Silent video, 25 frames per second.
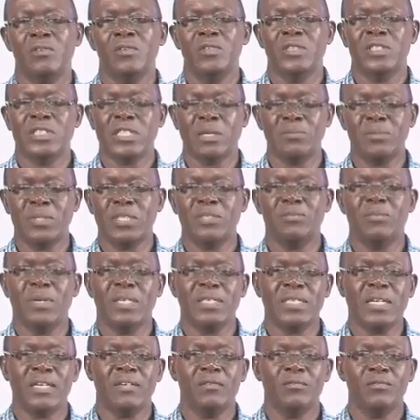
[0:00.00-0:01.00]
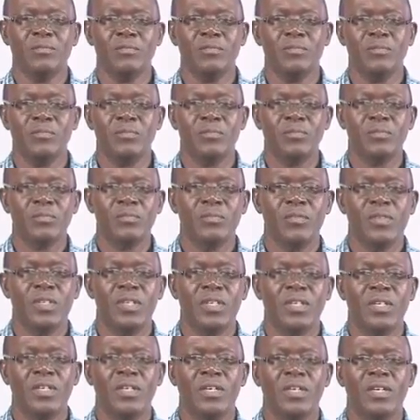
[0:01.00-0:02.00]
subject matter.
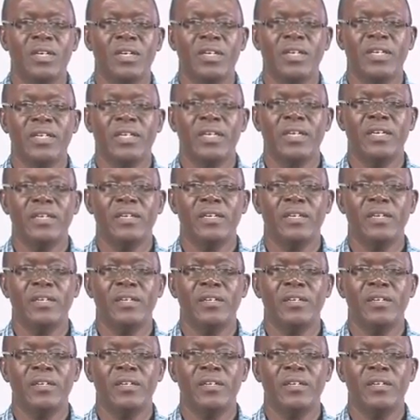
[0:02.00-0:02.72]
And then